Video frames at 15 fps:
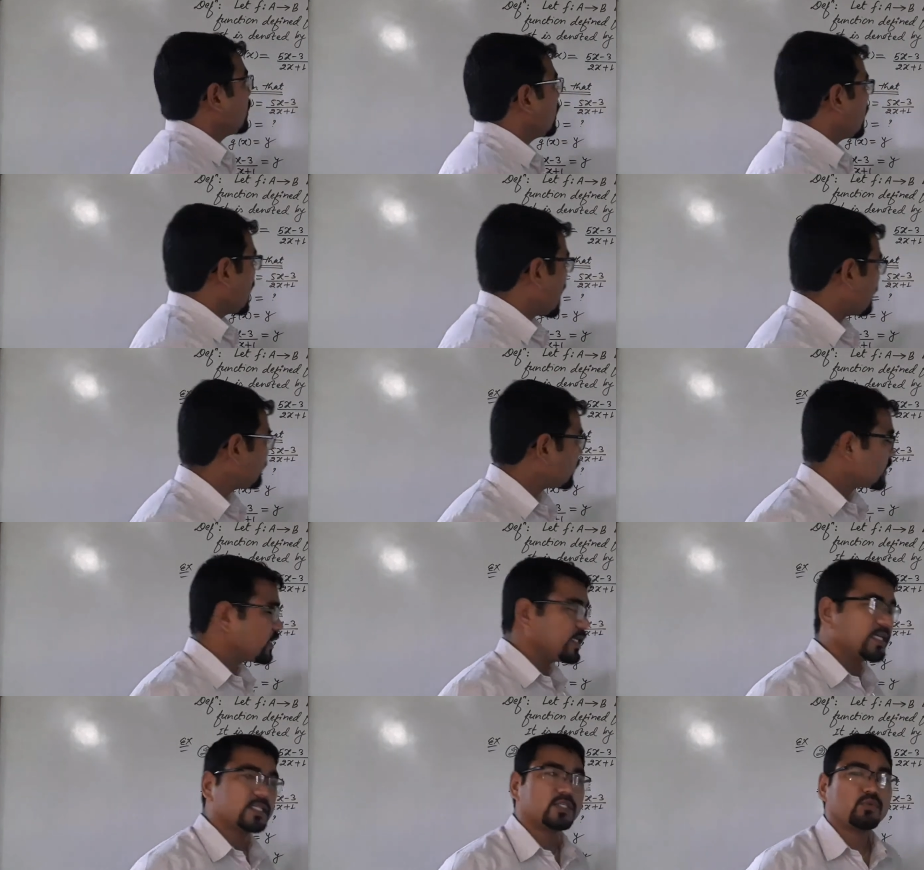after
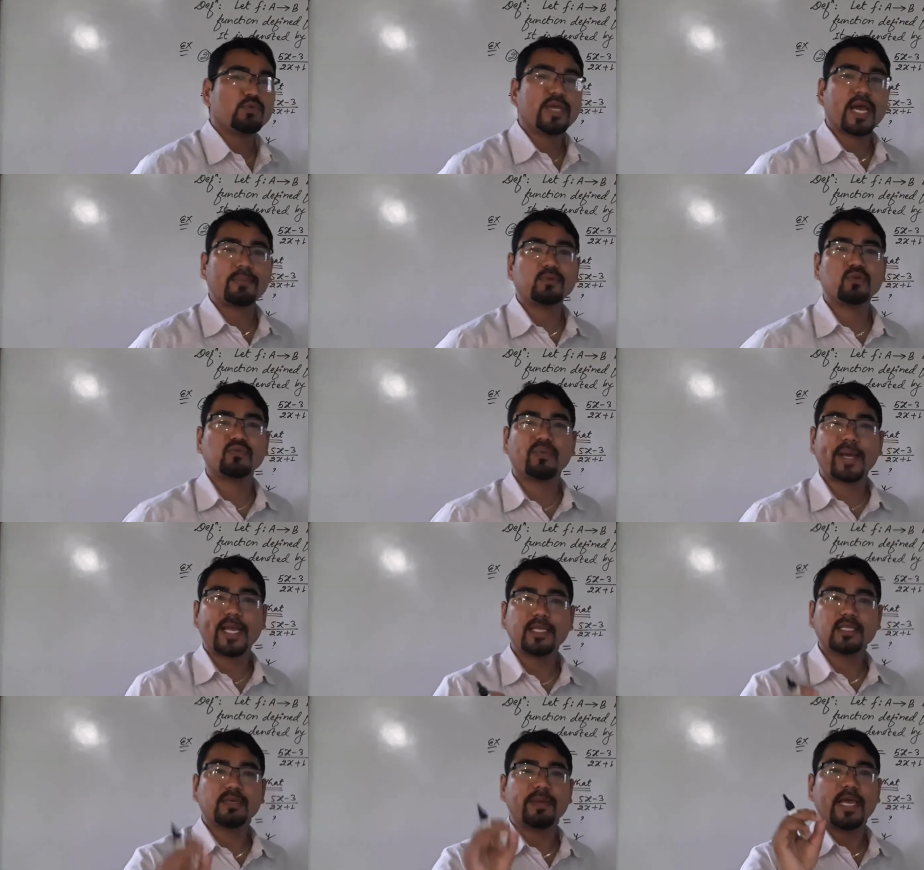this we have to find
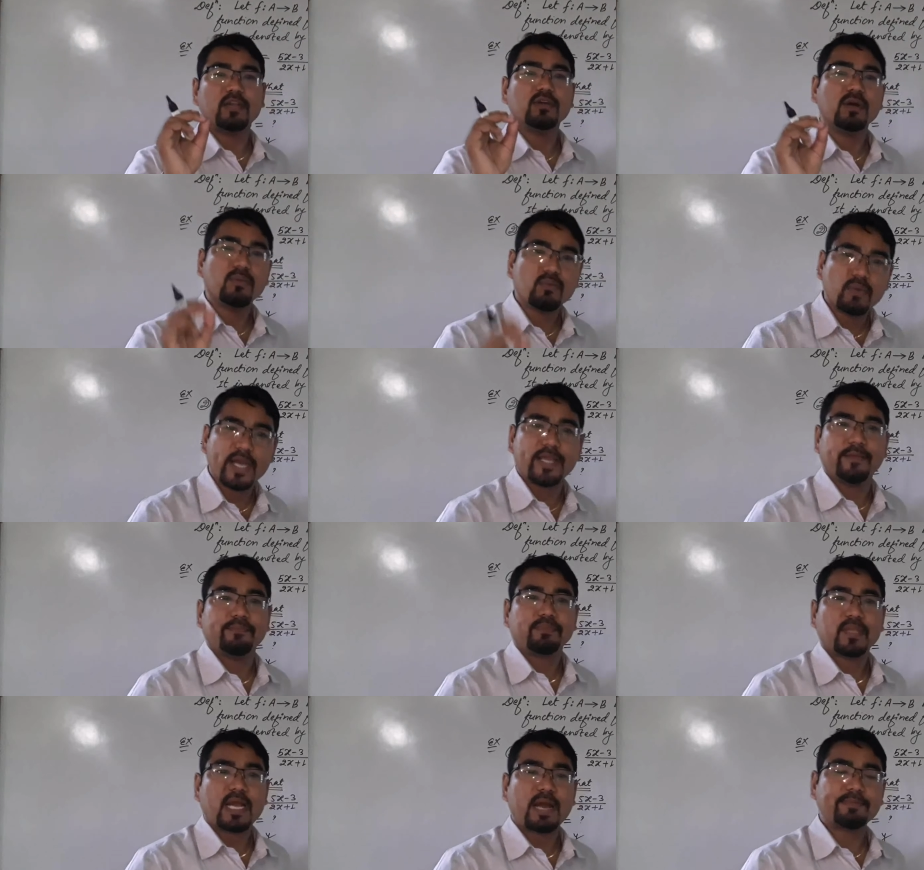the value of y.
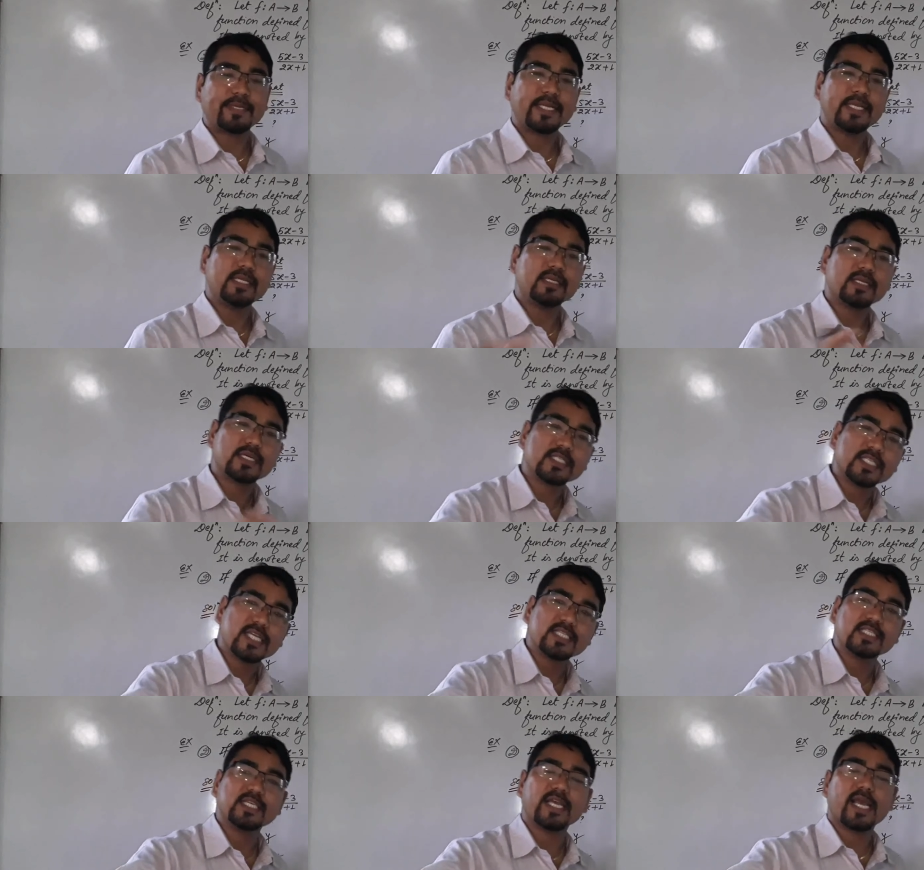After
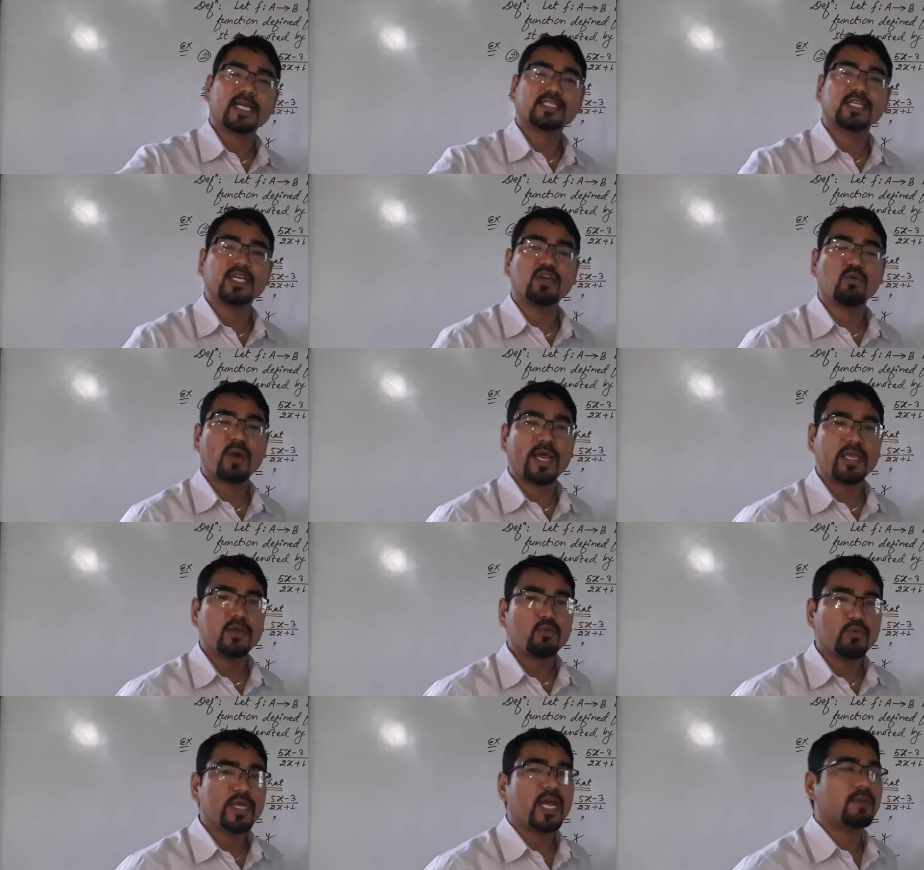interchanging x and y,
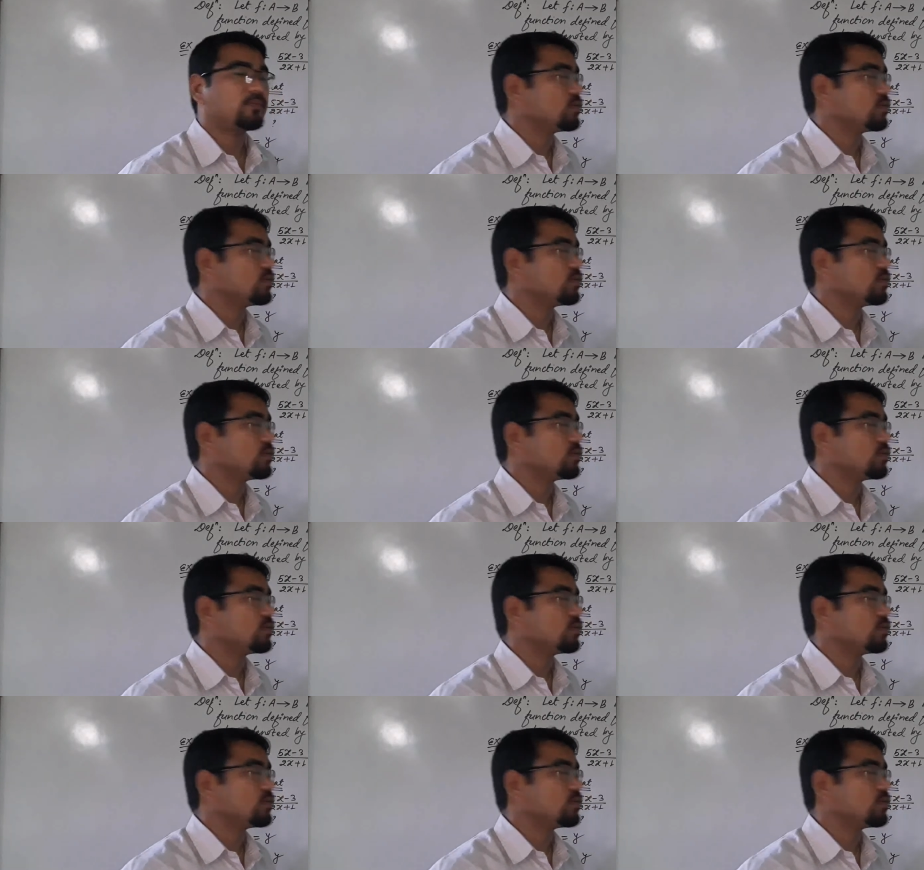we have to